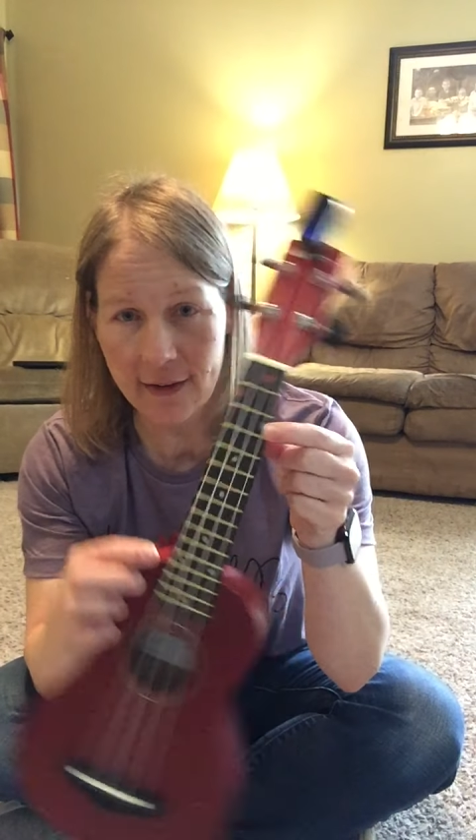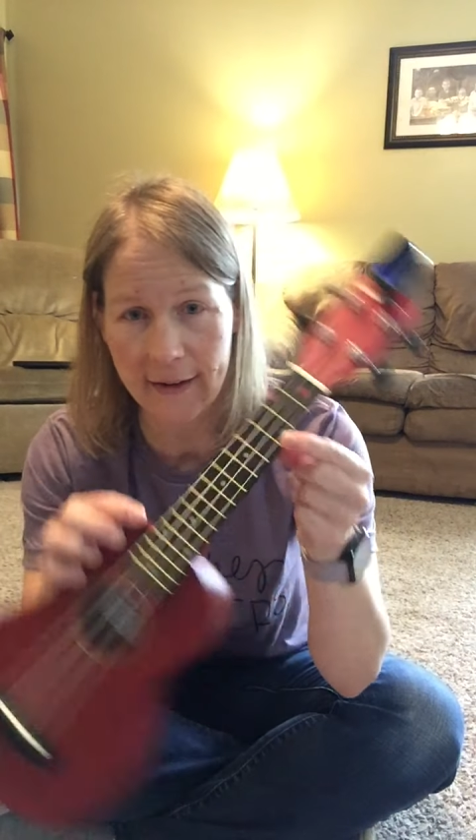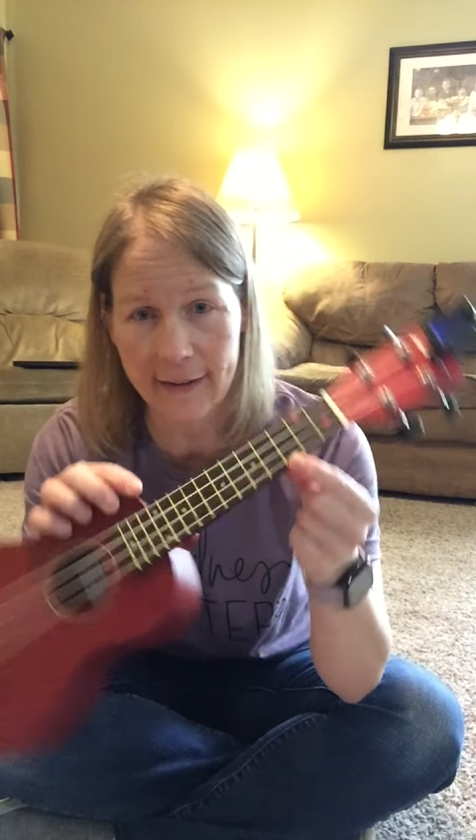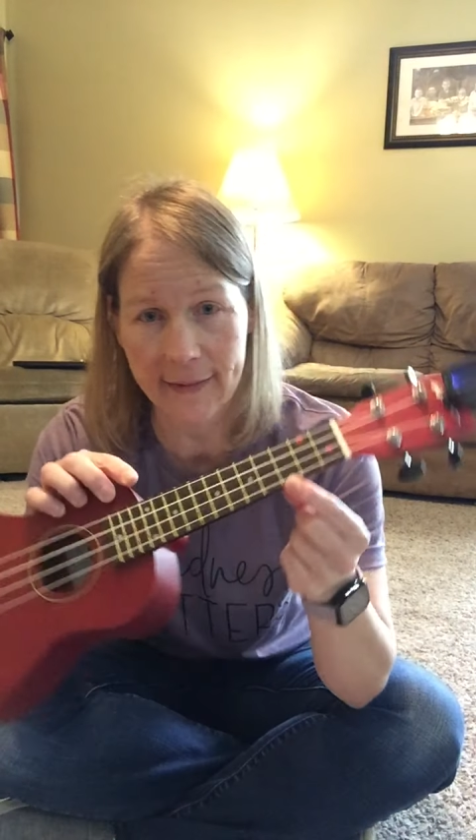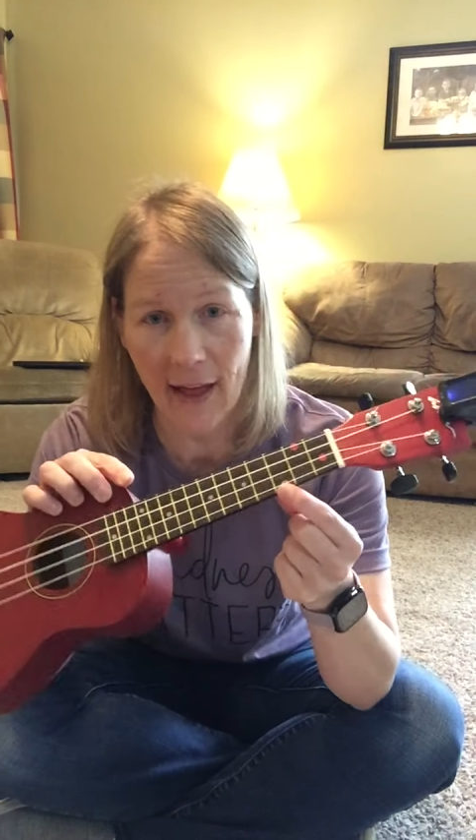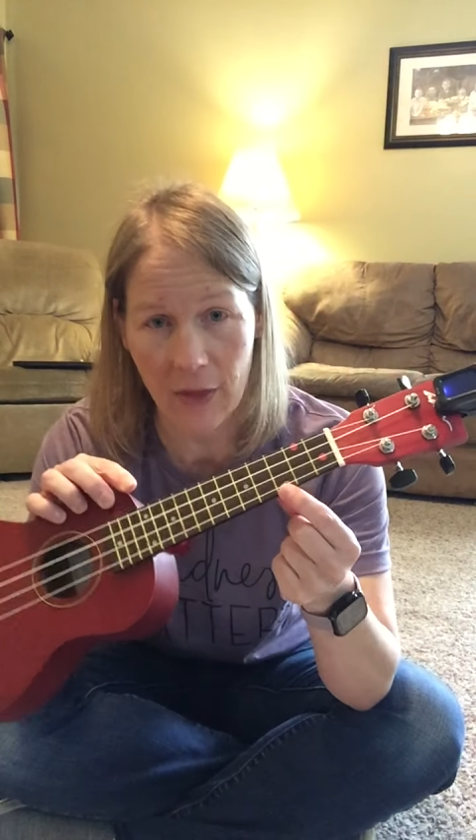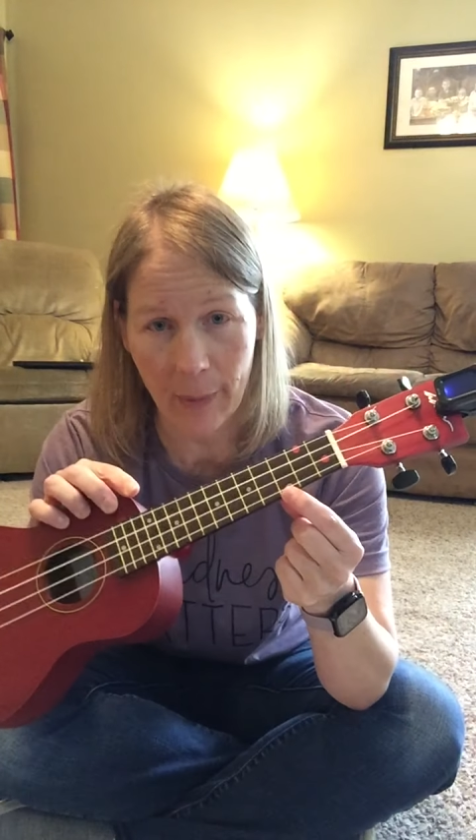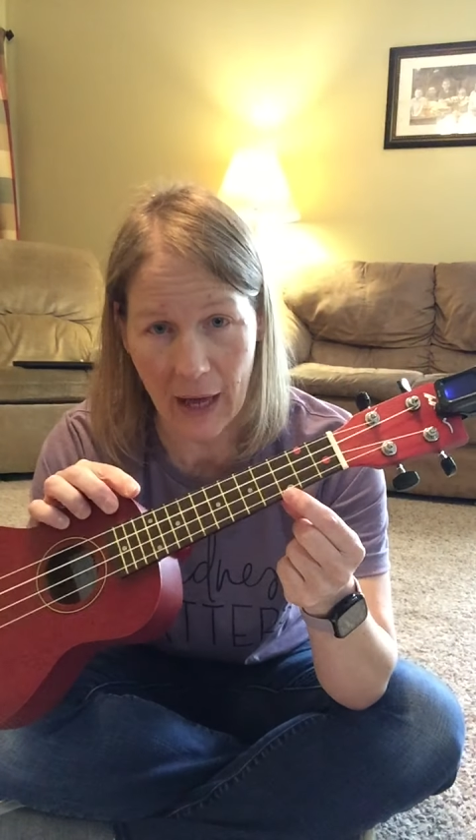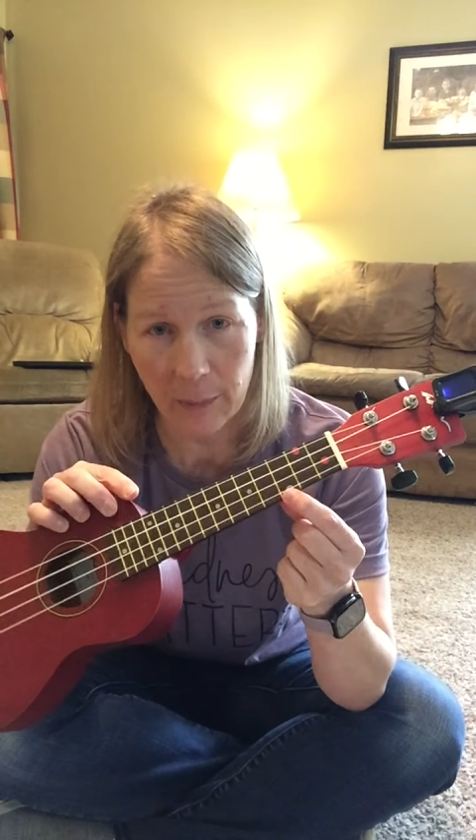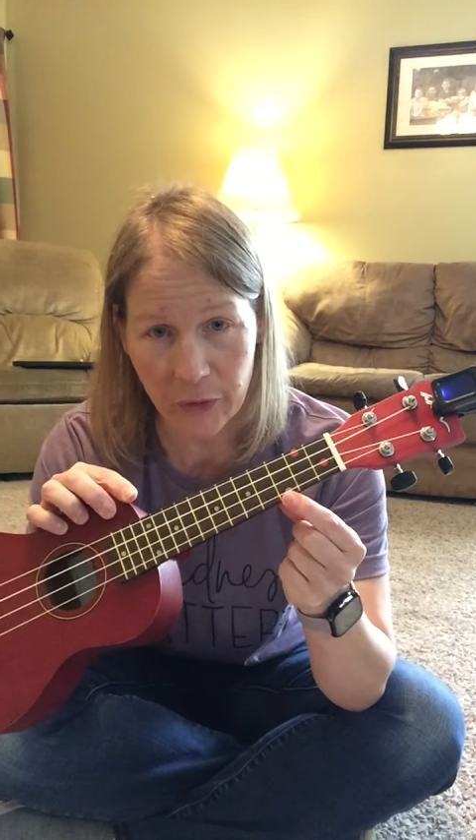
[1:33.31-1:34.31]
and it's on the
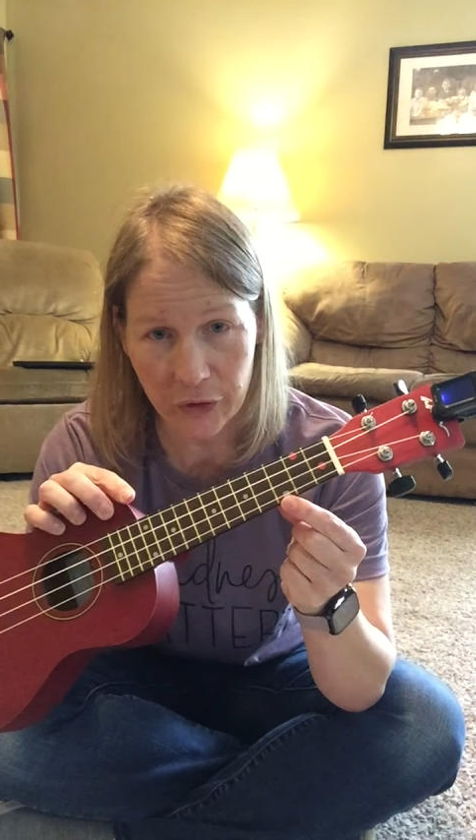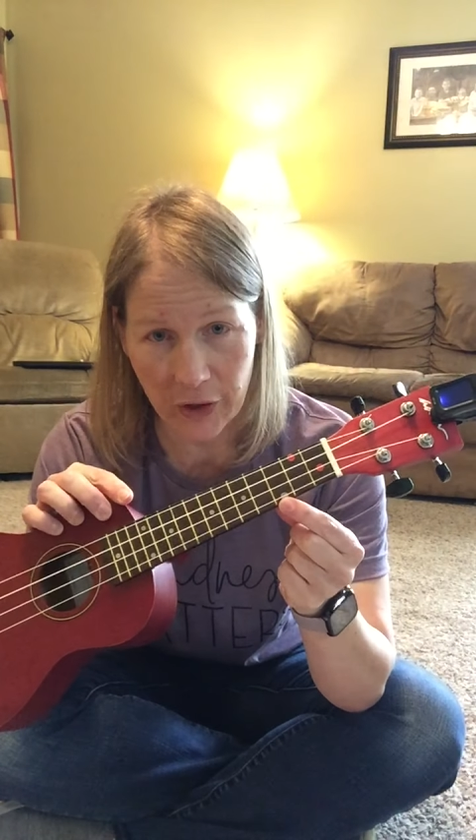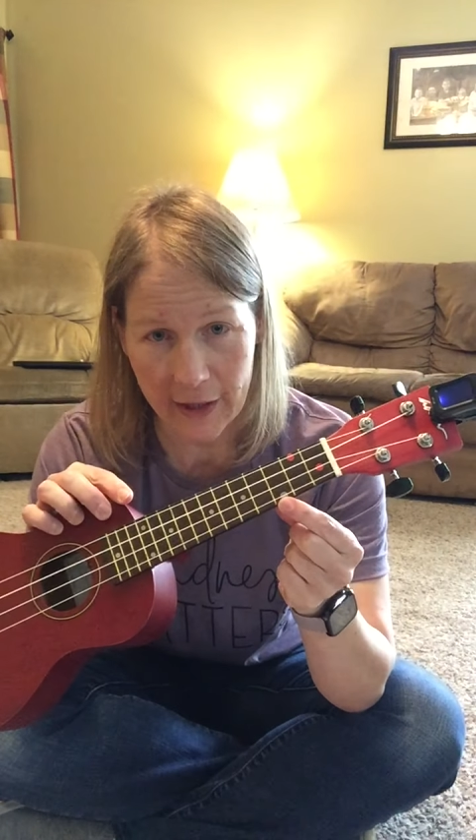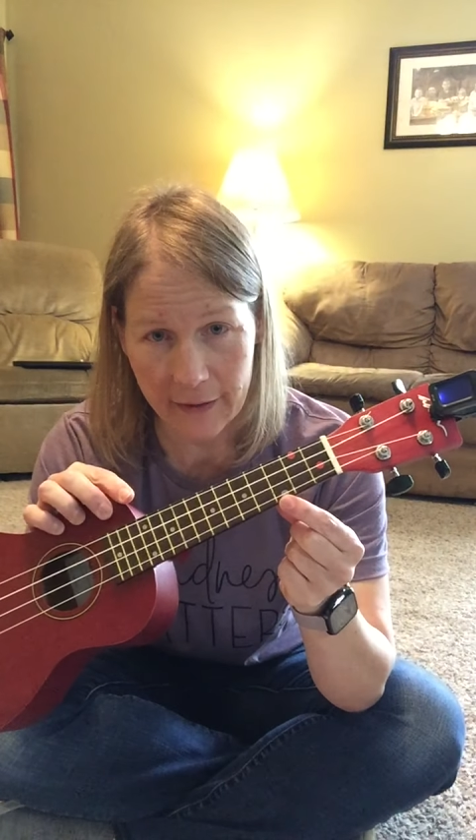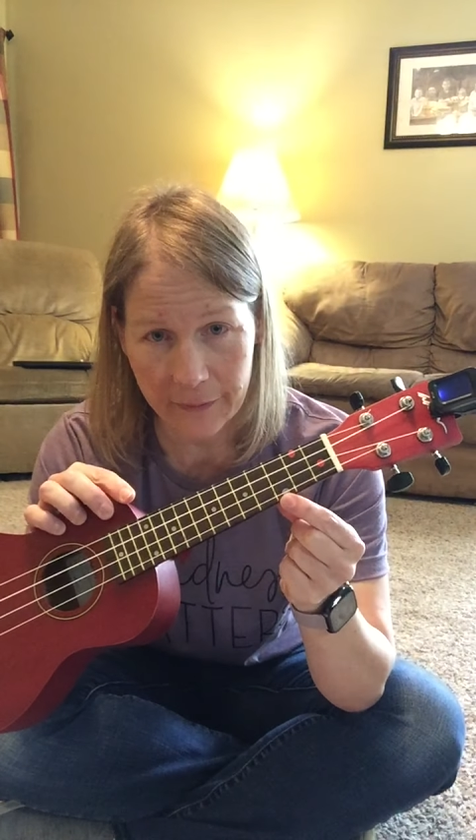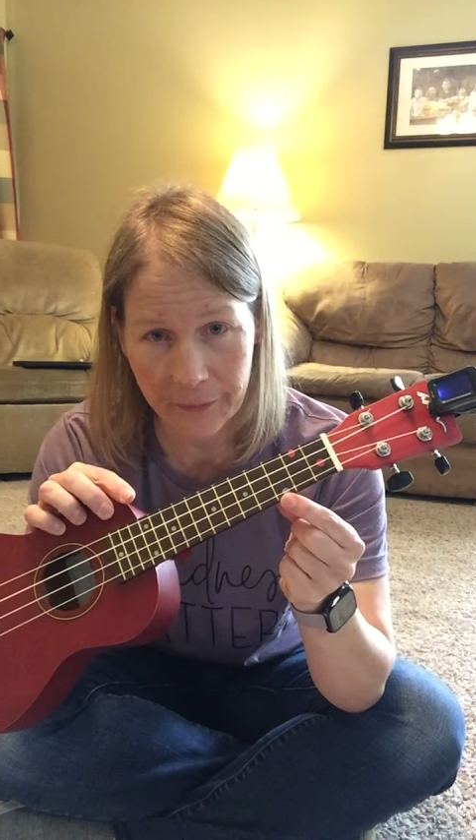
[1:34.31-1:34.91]
bottom string.